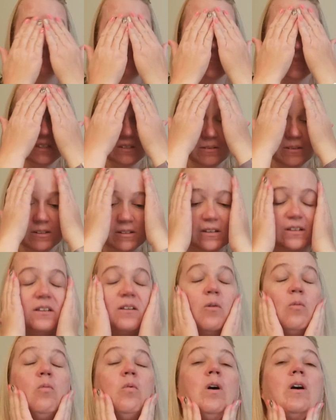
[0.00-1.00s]
Smells like a
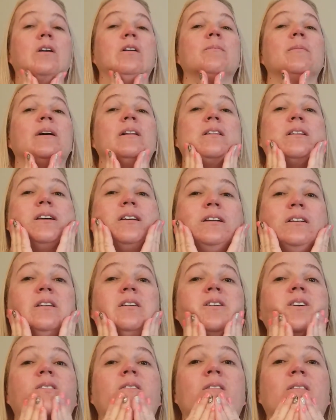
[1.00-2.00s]
watermelon
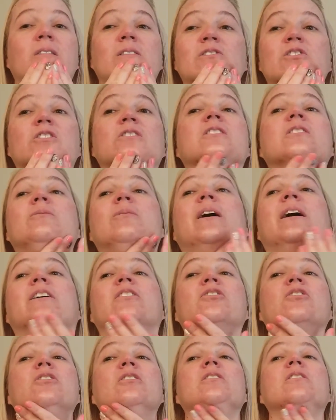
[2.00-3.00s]
Jolly
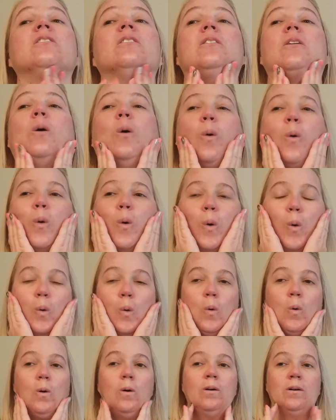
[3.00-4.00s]
Rancher.
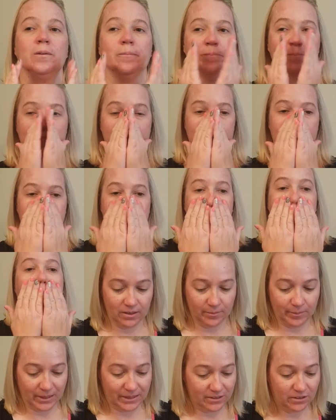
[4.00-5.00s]
Oh,
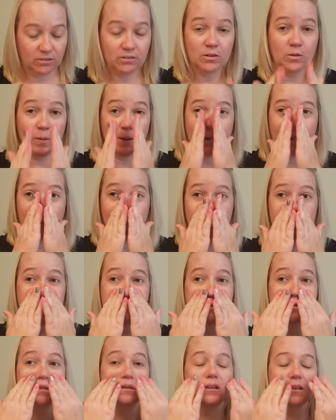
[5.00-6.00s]
I don't know what happened to
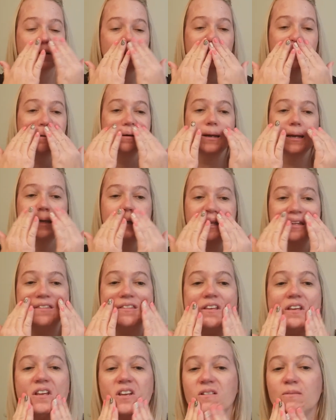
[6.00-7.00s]
the little grainy
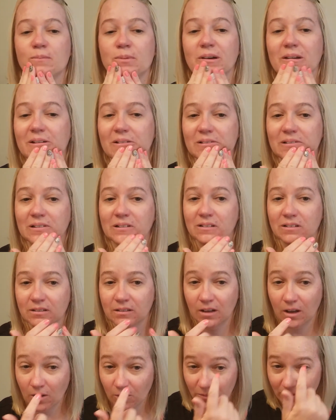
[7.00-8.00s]
thing, but oh,